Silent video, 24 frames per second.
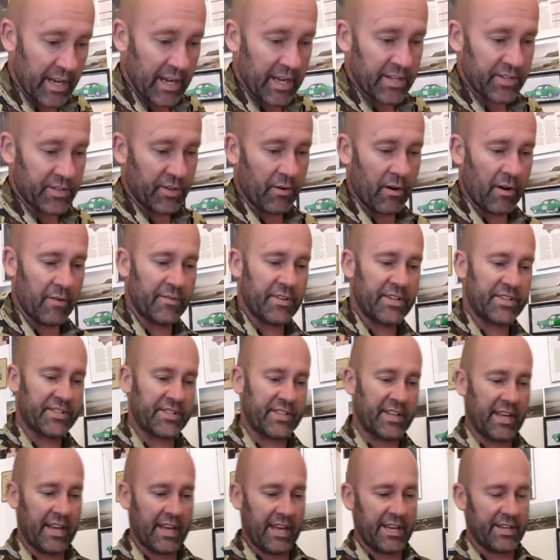So
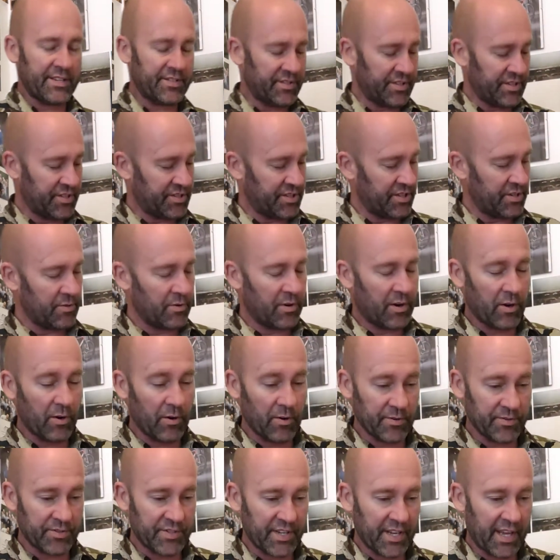obviously here's the 2
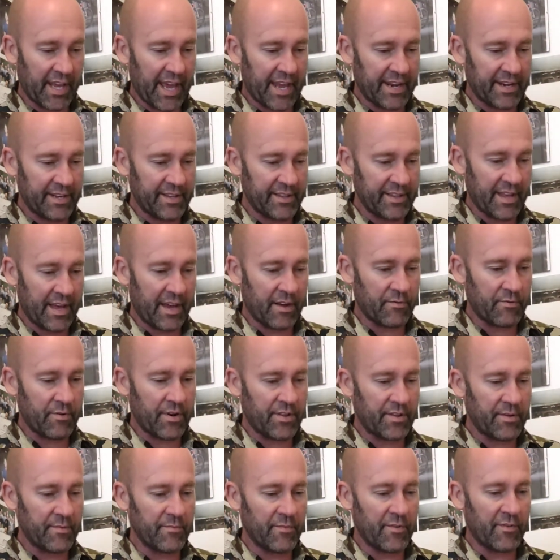chords again in that rhythm.